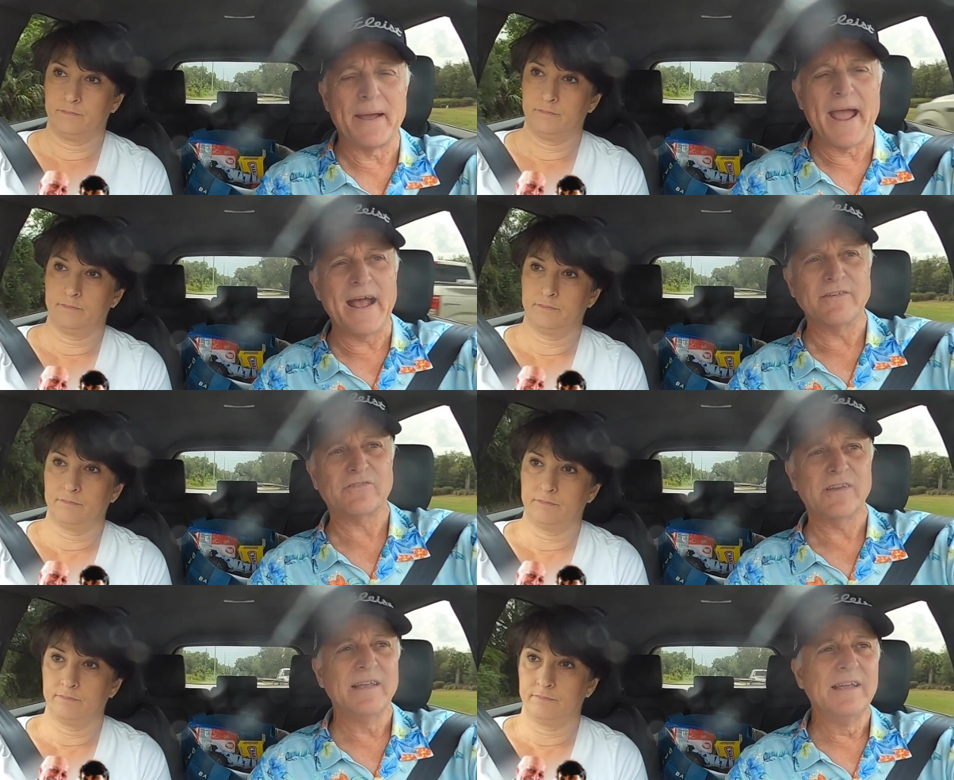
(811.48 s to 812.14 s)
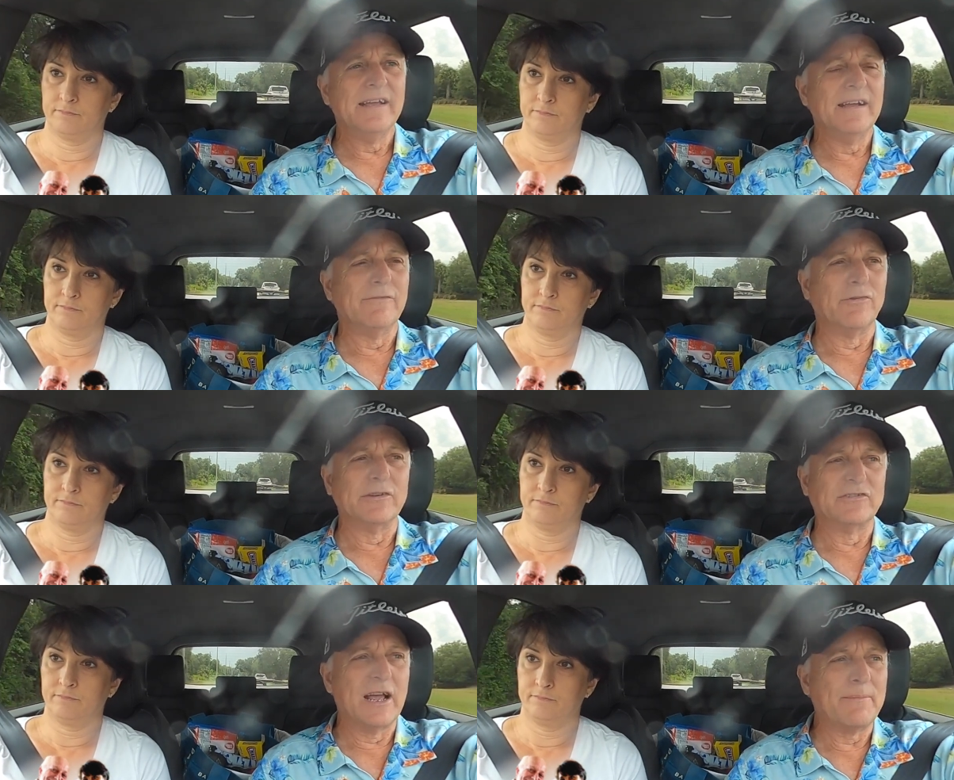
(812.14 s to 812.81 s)
Speaker 1: past. Uh, for
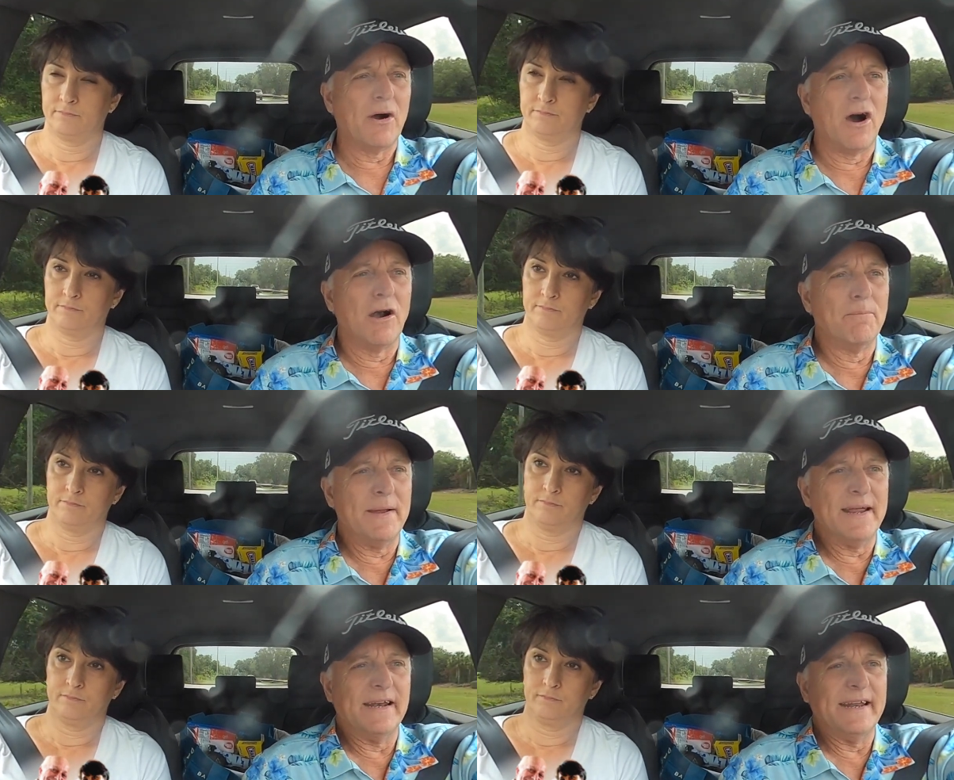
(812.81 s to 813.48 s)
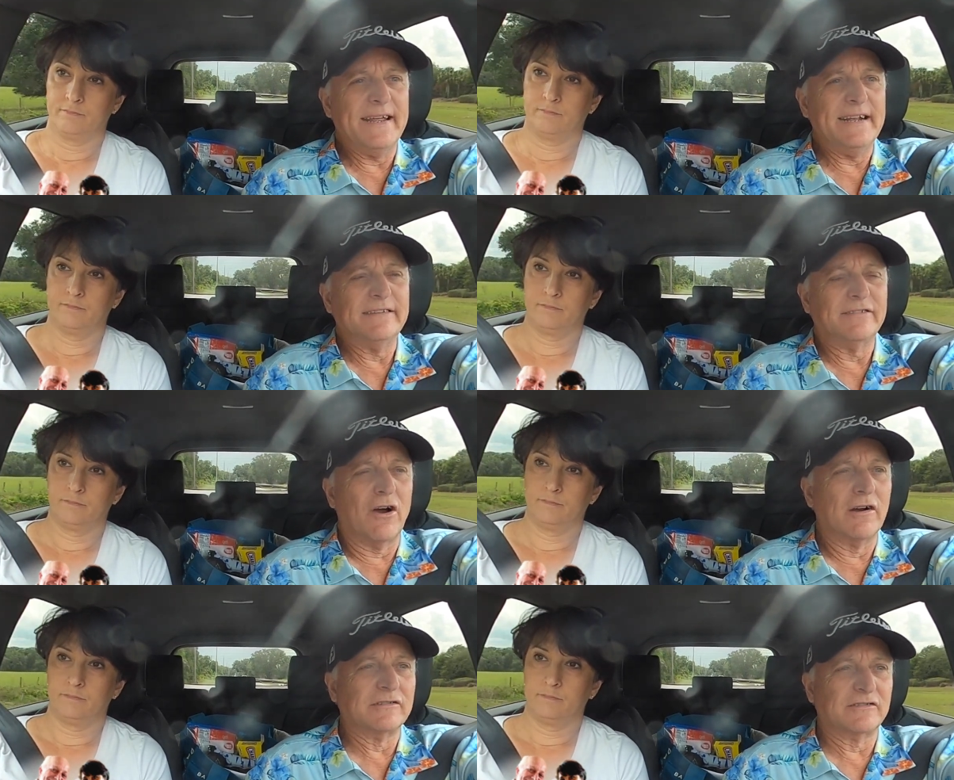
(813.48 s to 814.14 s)
example, RB leads
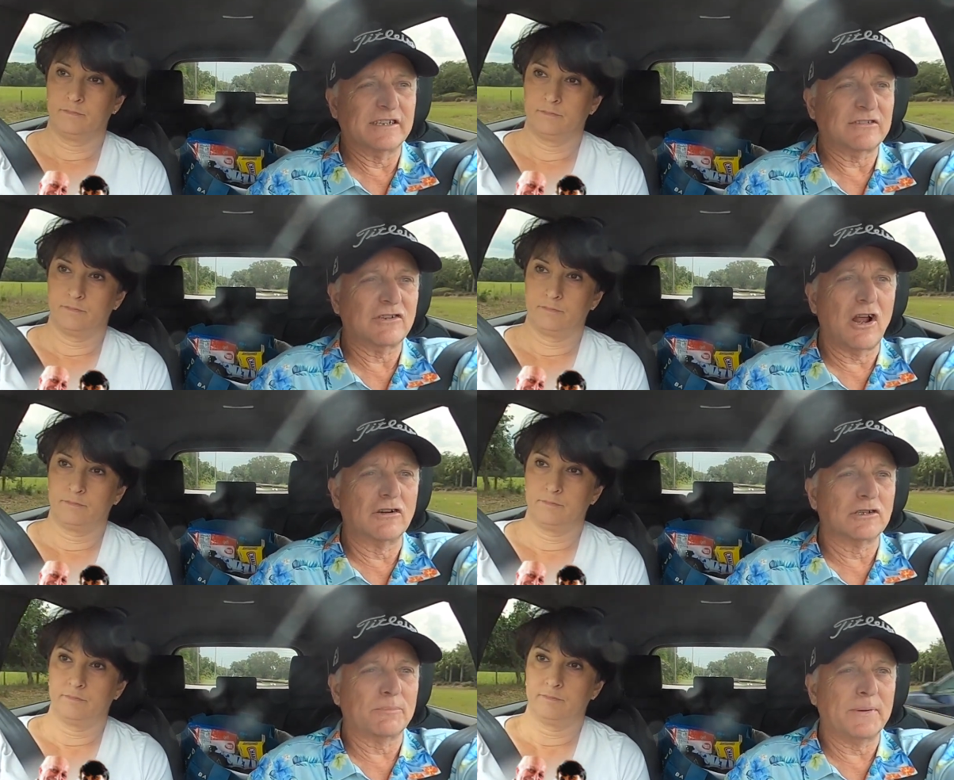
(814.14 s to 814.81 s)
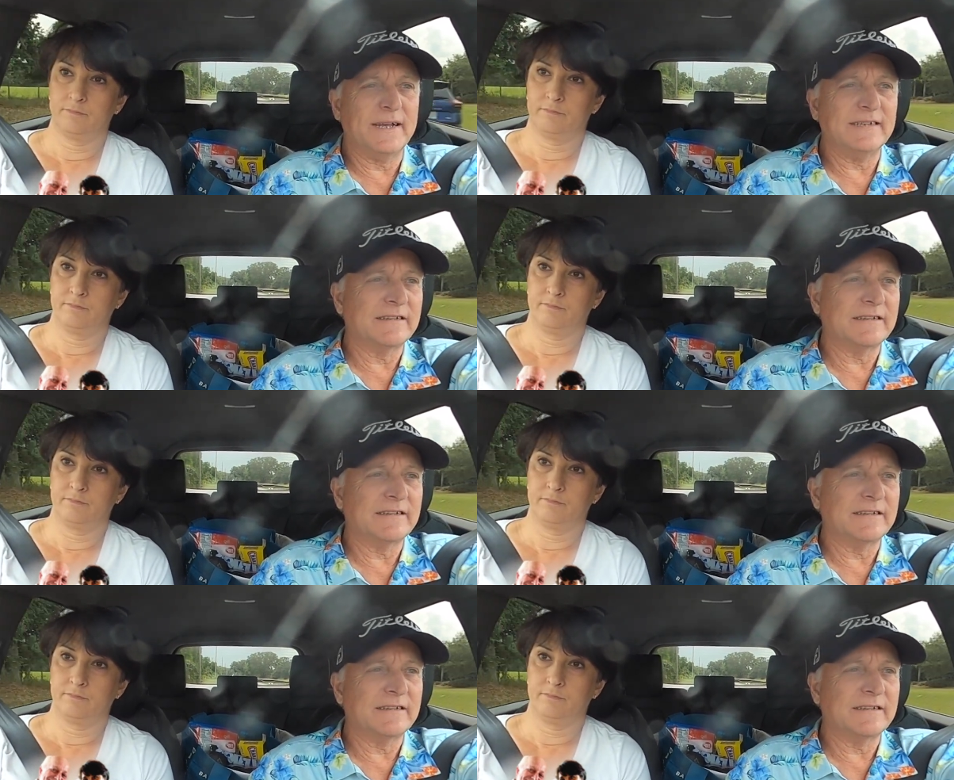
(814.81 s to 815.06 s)
are $6 a piece.